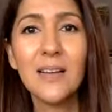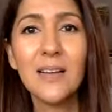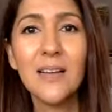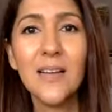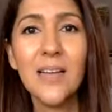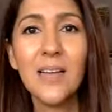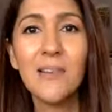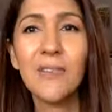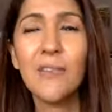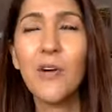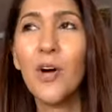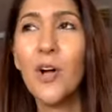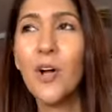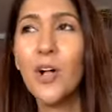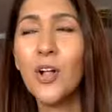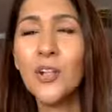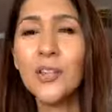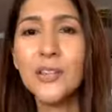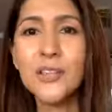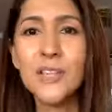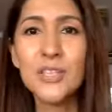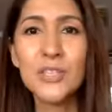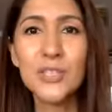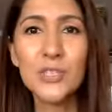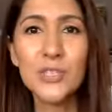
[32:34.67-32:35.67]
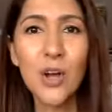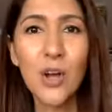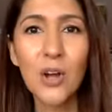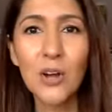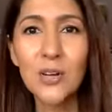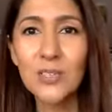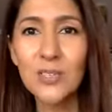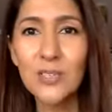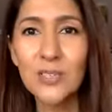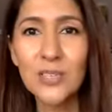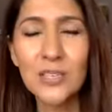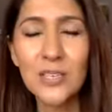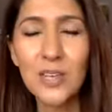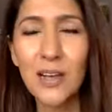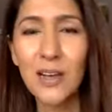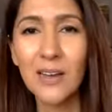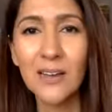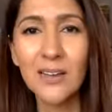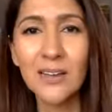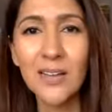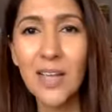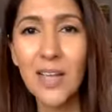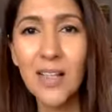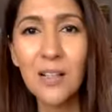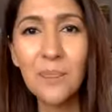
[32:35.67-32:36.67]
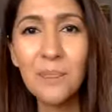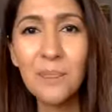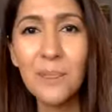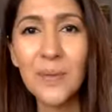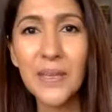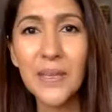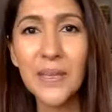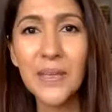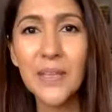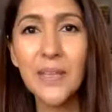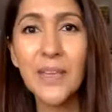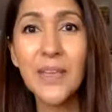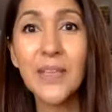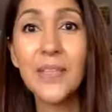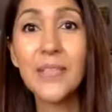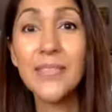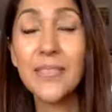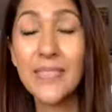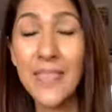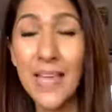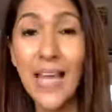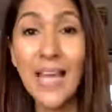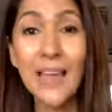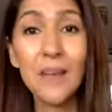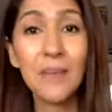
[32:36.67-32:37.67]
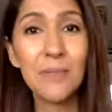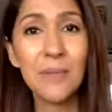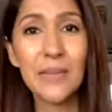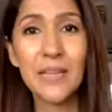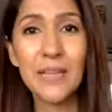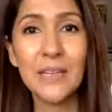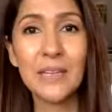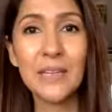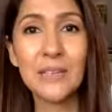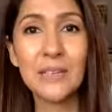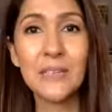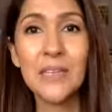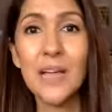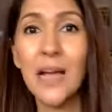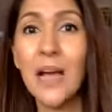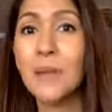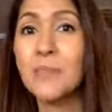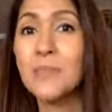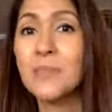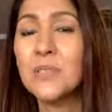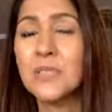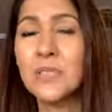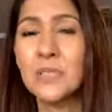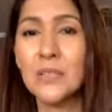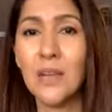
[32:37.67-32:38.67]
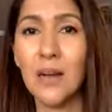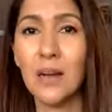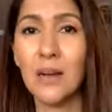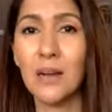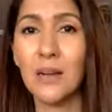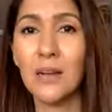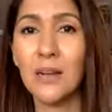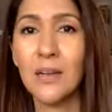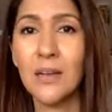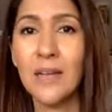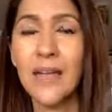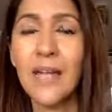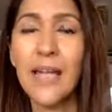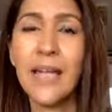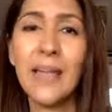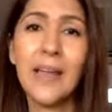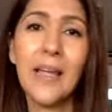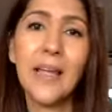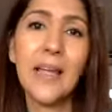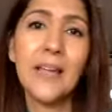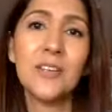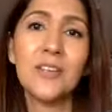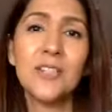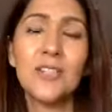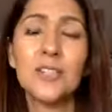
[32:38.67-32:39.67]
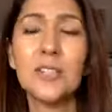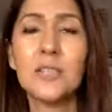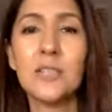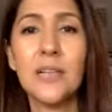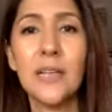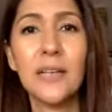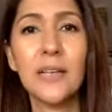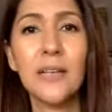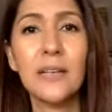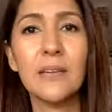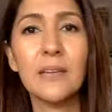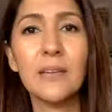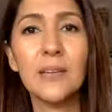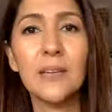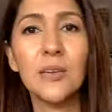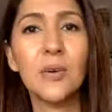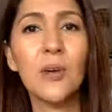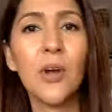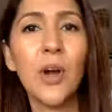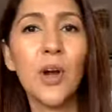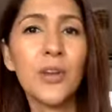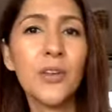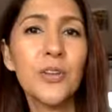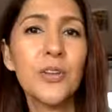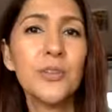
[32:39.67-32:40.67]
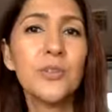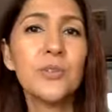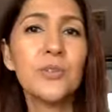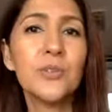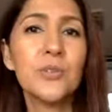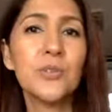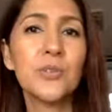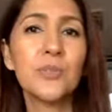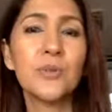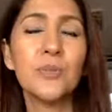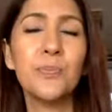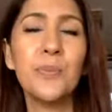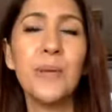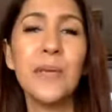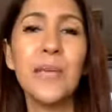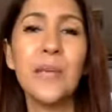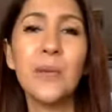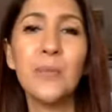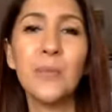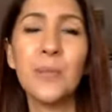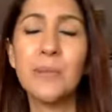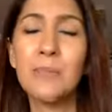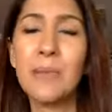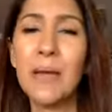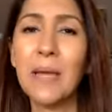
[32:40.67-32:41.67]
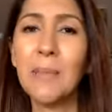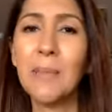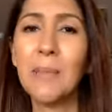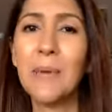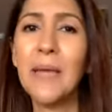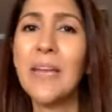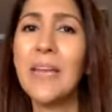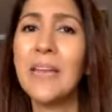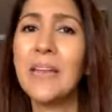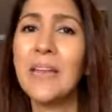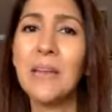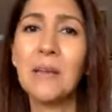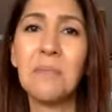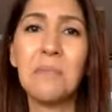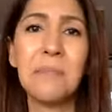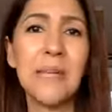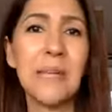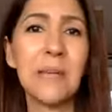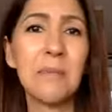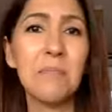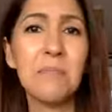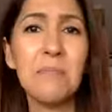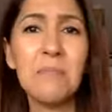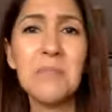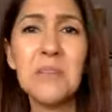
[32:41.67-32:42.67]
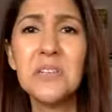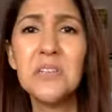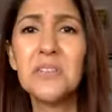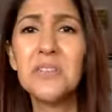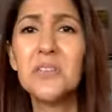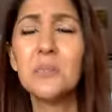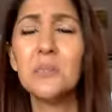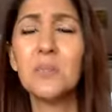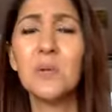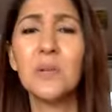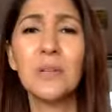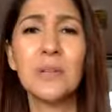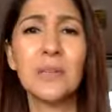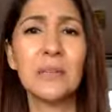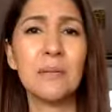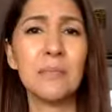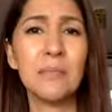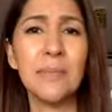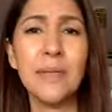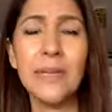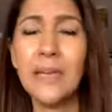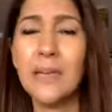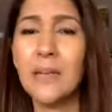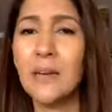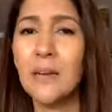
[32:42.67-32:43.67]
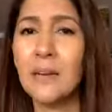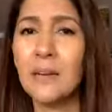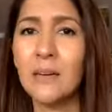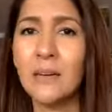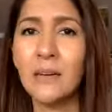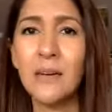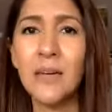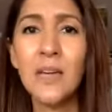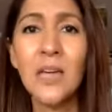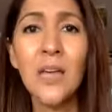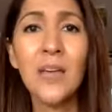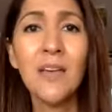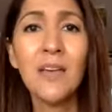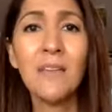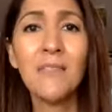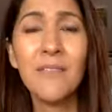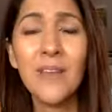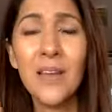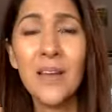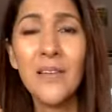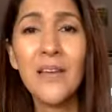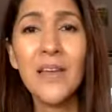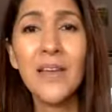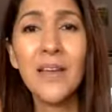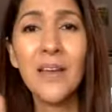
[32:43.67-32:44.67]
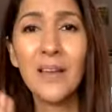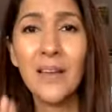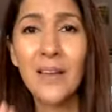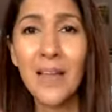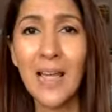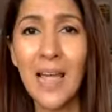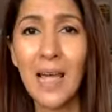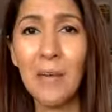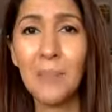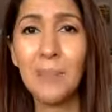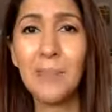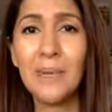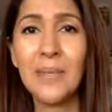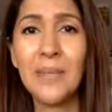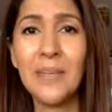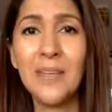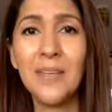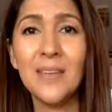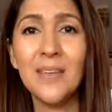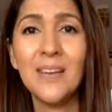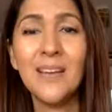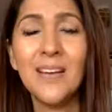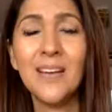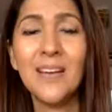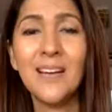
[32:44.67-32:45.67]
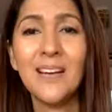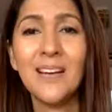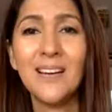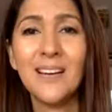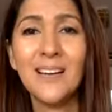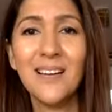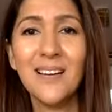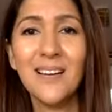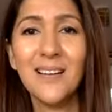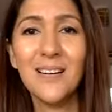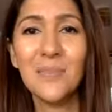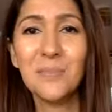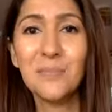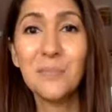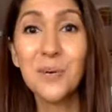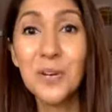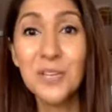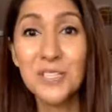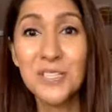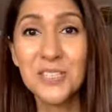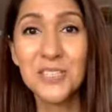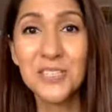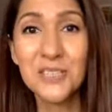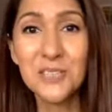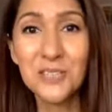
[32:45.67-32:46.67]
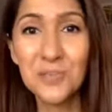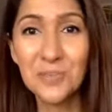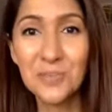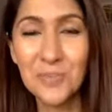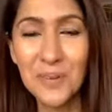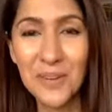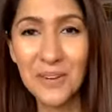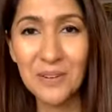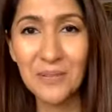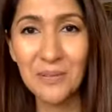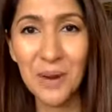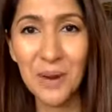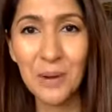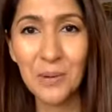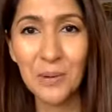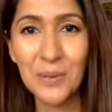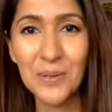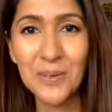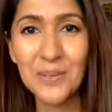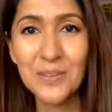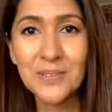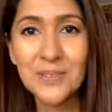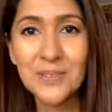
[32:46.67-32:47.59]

If all these doctors can't help me, that means I'm stuck. And I just, like, you know, got used to being with my pain and being miserable and being a very unhappy person to be around.